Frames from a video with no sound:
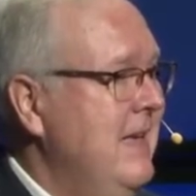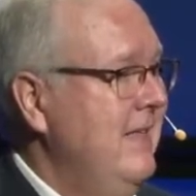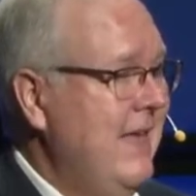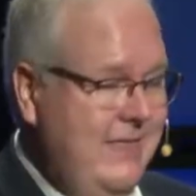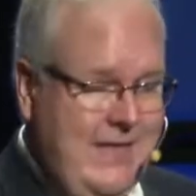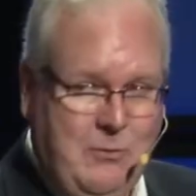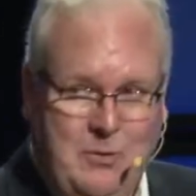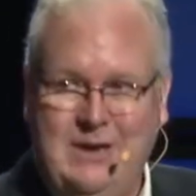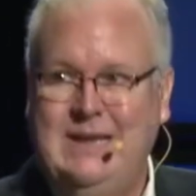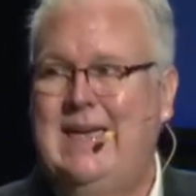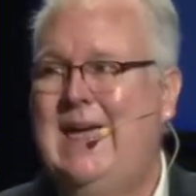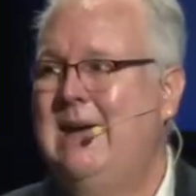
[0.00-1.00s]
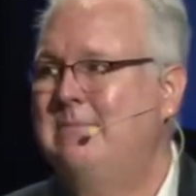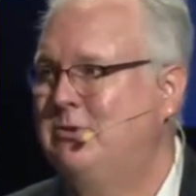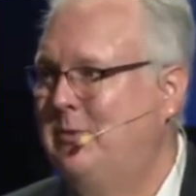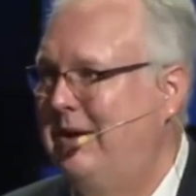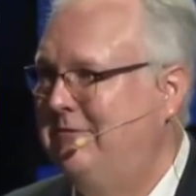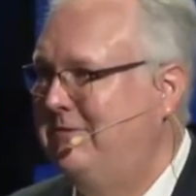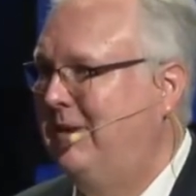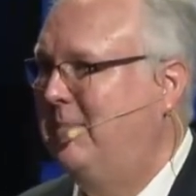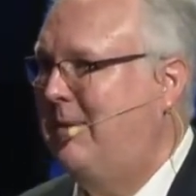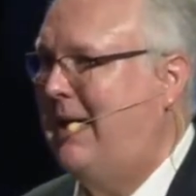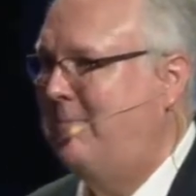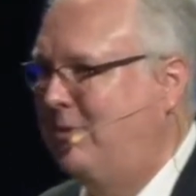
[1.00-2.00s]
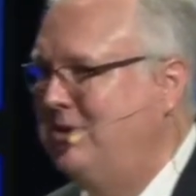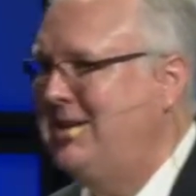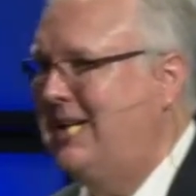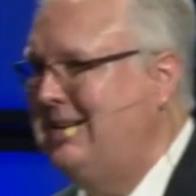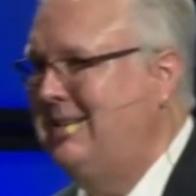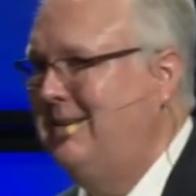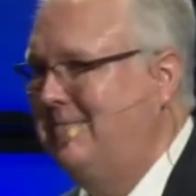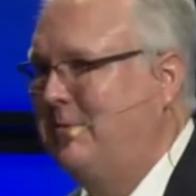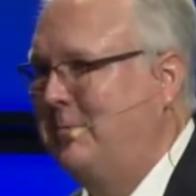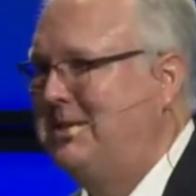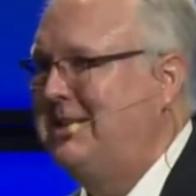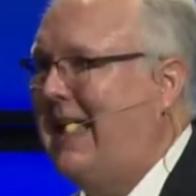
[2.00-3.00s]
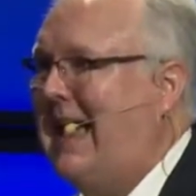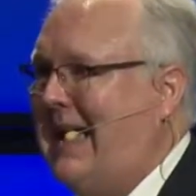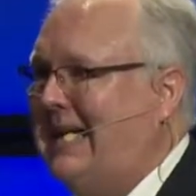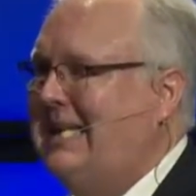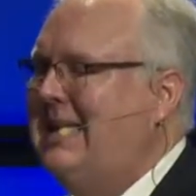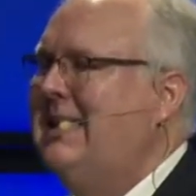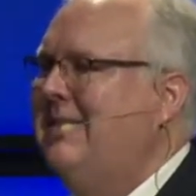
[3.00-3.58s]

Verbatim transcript: that, that were encamped around Philippi, protected them from attack.